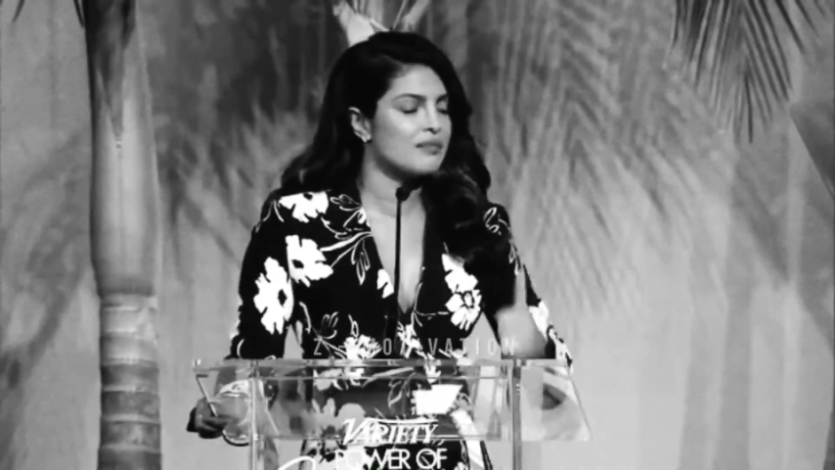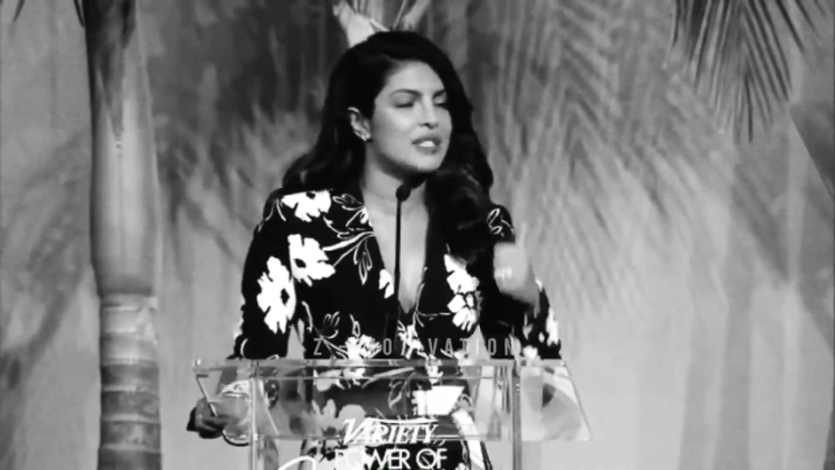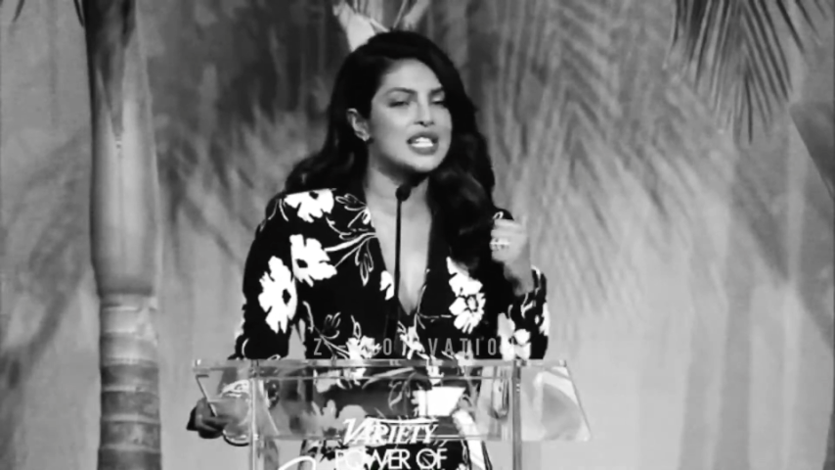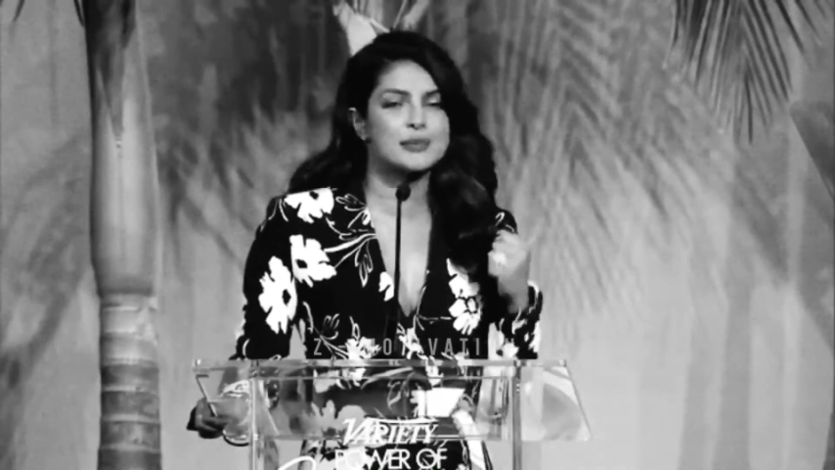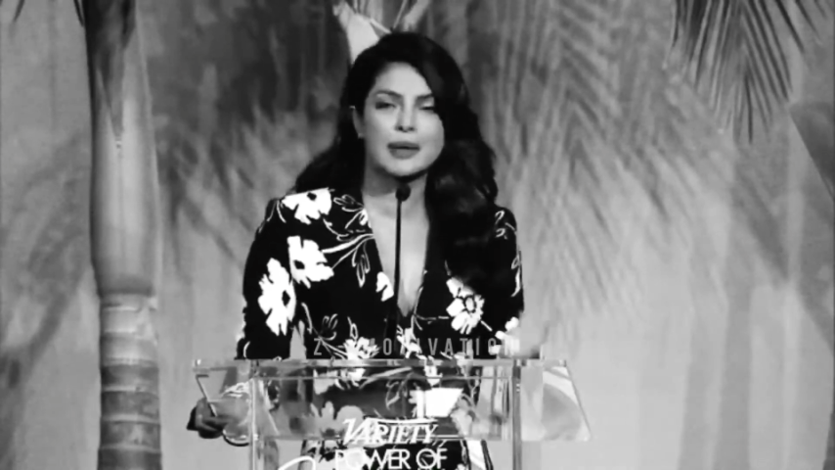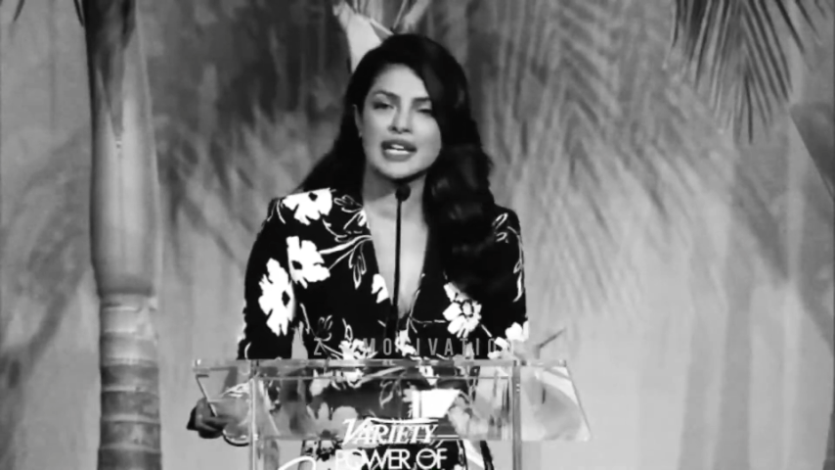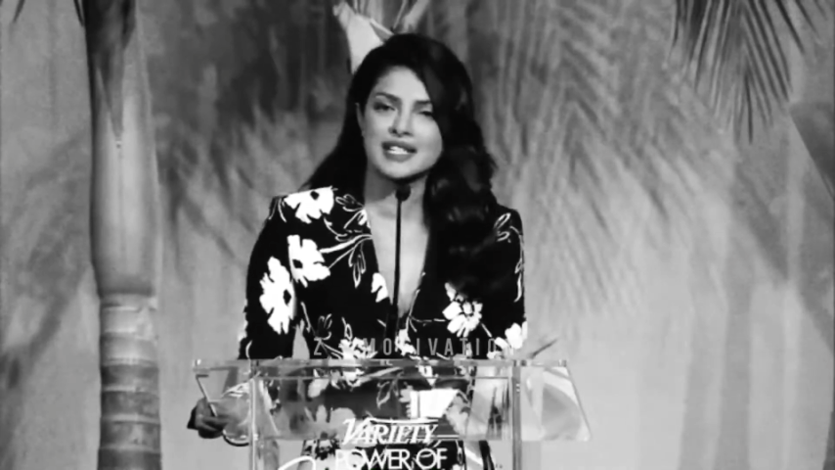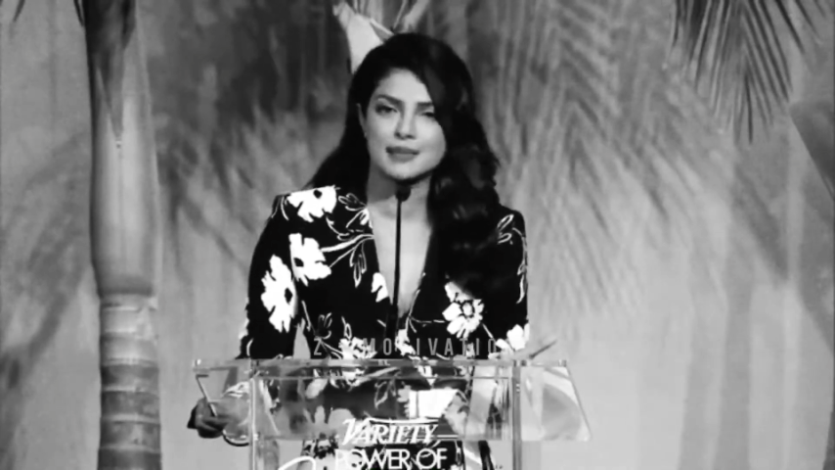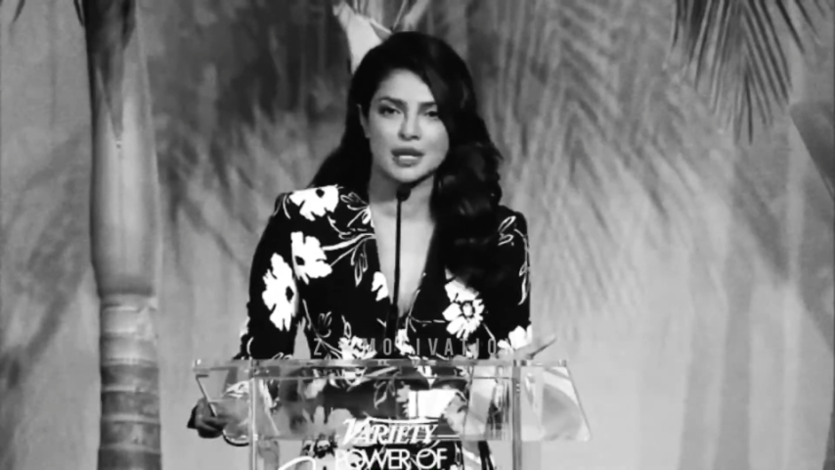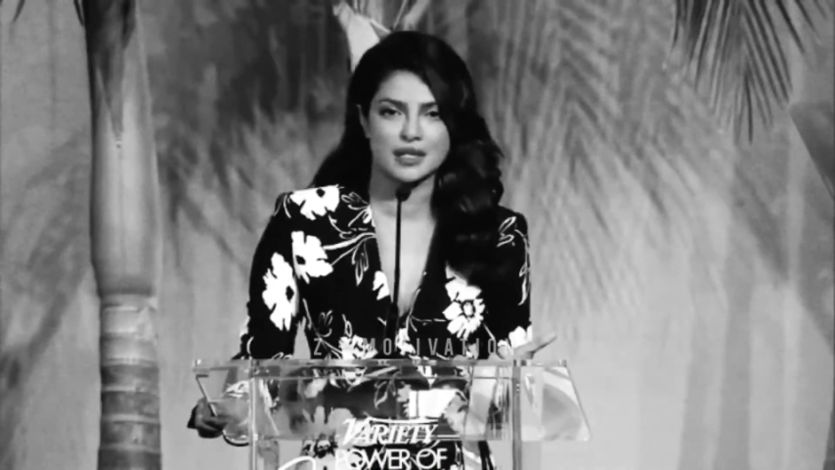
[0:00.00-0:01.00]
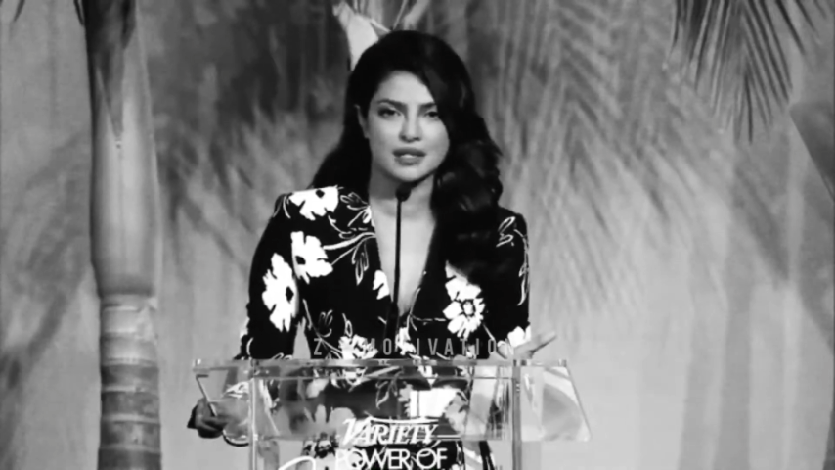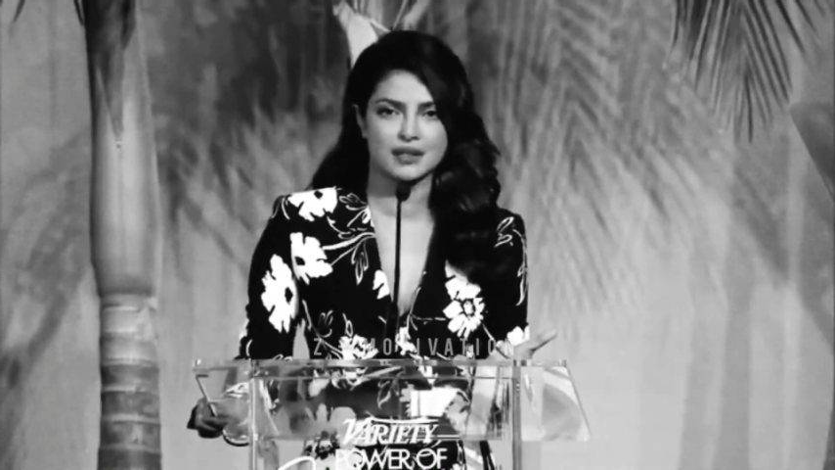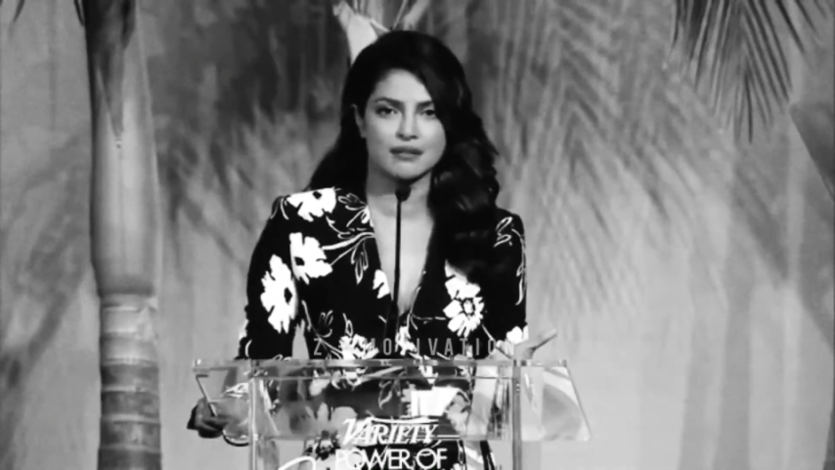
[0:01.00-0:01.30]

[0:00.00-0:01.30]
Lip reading: displacement,